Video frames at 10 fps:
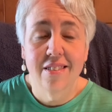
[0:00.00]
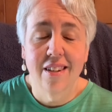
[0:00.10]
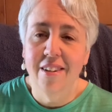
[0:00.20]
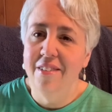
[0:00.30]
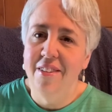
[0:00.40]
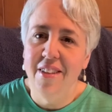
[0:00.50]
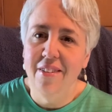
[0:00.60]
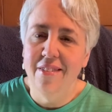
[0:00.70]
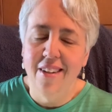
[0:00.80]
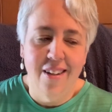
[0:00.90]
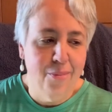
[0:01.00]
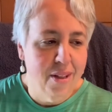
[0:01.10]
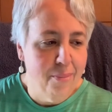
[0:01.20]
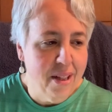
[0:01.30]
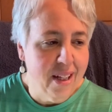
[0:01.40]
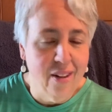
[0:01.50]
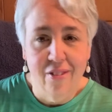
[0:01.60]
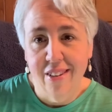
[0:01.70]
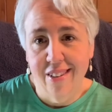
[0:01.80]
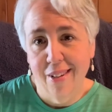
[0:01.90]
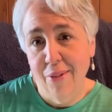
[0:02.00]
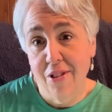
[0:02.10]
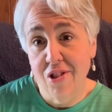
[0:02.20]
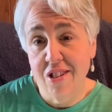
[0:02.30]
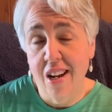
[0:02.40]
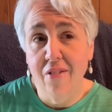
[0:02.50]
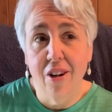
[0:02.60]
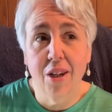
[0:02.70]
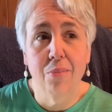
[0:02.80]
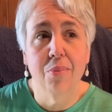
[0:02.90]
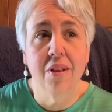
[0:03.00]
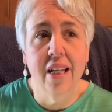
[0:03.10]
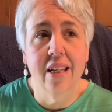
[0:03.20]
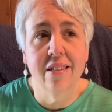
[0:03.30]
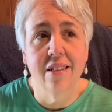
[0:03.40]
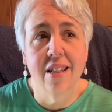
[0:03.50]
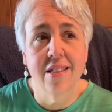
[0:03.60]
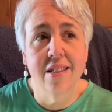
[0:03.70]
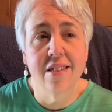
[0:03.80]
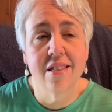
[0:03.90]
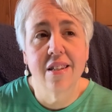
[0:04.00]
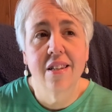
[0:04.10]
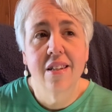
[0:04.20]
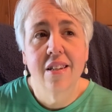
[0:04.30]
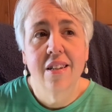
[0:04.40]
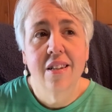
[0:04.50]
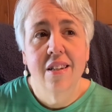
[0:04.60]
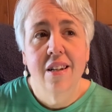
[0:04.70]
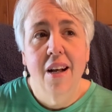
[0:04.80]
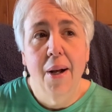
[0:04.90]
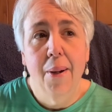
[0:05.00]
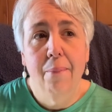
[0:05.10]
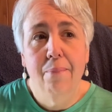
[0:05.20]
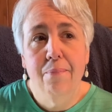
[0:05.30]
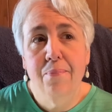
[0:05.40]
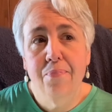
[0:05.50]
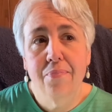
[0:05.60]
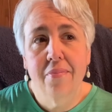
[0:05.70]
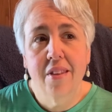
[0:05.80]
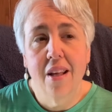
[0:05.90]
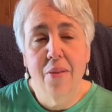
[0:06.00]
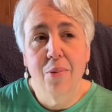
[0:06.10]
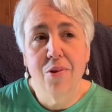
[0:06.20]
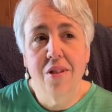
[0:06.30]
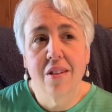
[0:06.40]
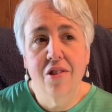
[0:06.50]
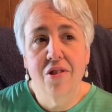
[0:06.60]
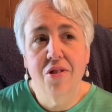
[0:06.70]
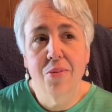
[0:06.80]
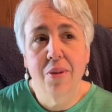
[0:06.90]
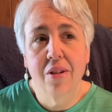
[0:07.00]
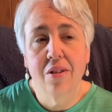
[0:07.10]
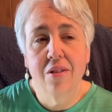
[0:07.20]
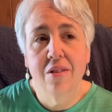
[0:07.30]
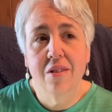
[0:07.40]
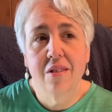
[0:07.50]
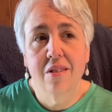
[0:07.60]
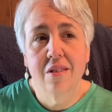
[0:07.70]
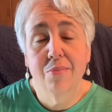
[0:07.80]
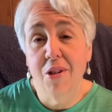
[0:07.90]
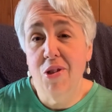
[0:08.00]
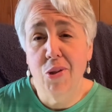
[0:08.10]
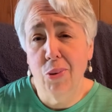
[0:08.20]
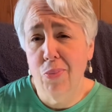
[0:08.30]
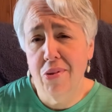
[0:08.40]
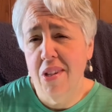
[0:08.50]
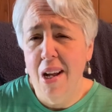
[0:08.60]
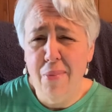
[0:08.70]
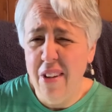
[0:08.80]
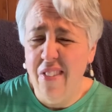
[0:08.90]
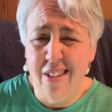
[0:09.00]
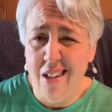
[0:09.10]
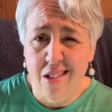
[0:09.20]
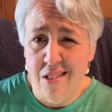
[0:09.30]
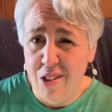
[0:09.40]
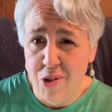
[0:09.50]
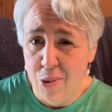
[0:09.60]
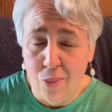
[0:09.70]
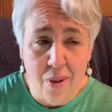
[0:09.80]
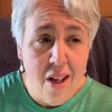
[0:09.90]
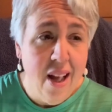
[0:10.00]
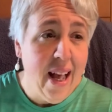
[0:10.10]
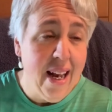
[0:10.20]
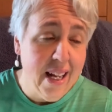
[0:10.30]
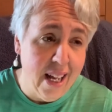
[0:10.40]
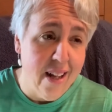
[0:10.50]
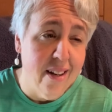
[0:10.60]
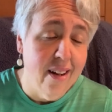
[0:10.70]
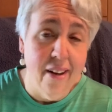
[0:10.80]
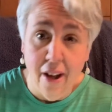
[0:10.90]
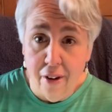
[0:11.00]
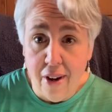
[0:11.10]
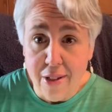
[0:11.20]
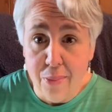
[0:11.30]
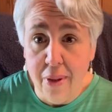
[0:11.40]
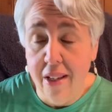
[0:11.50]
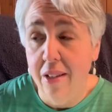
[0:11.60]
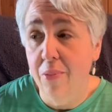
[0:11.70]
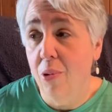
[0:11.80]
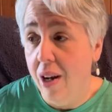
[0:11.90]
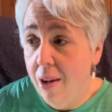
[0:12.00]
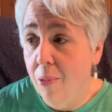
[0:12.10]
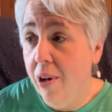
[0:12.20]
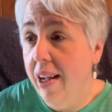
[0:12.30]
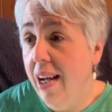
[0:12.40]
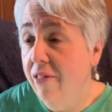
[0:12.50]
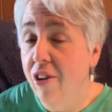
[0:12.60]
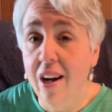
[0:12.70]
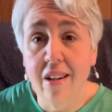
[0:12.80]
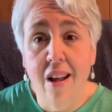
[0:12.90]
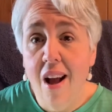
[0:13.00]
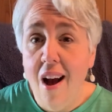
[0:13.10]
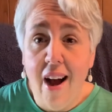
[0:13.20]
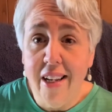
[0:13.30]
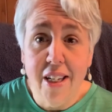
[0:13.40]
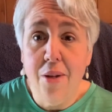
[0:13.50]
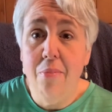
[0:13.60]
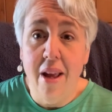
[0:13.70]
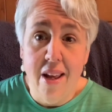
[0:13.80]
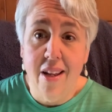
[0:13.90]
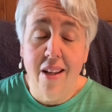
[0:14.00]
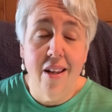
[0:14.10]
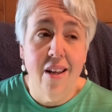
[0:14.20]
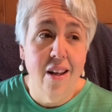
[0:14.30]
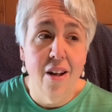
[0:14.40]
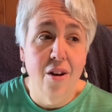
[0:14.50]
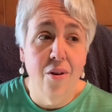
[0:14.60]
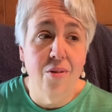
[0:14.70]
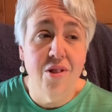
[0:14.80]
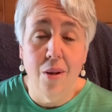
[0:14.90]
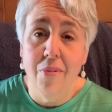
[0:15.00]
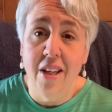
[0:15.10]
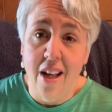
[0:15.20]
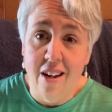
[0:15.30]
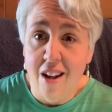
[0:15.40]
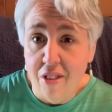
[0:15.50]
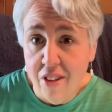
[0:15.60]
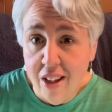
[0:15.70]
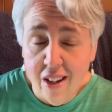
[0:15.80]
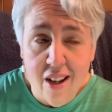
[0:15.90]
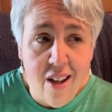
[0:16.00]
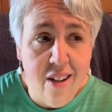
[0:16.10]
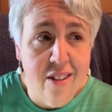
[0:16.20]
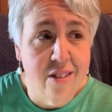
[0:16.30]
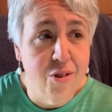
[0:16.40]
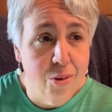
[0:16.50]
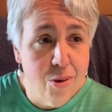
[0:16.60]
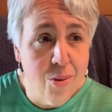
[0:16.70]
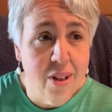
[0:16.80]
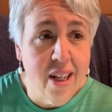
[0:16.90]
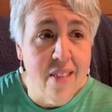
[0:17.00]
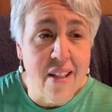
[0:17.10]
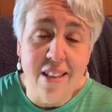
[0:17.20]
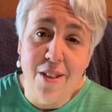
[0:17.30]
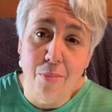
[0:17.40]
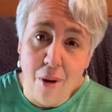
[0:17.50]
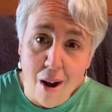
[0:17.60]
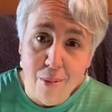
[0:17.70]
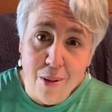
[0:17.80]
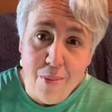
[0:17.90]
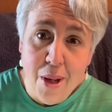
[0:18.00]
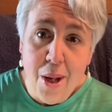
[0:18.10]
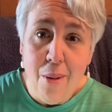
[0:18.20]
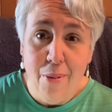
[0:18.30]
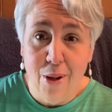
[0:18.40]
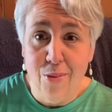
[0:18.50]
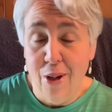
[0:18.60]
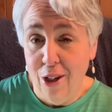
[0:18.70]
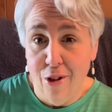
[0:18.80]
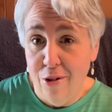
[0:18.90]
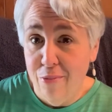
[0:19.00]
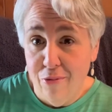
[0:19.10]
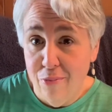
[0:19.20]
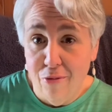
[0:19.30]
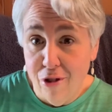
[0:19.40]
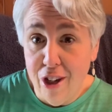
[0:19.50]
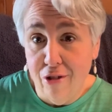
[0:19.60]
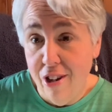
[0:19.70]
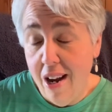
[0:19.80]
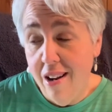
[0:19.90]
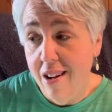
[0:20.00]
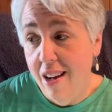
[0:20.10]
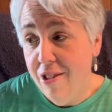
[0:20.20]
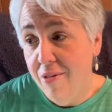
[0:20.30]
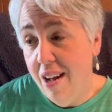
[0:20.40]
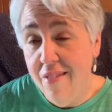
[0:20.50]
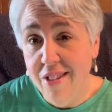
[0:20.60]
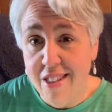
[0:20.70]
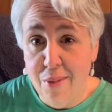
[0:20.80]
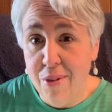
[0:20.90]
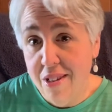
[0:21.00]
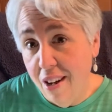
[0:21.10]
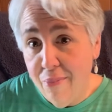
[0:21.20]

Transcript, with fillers: I don't know. I mean, I make every. I mean, there's never a complaint unless it's, um, you have the most delicious meal. My soups. I make fantastic soup. And again, not a recipe. What I what I have around, I can make you know something out of nothing. And usually, and that's the problem because when I go to recreate it, I don't have the same stuff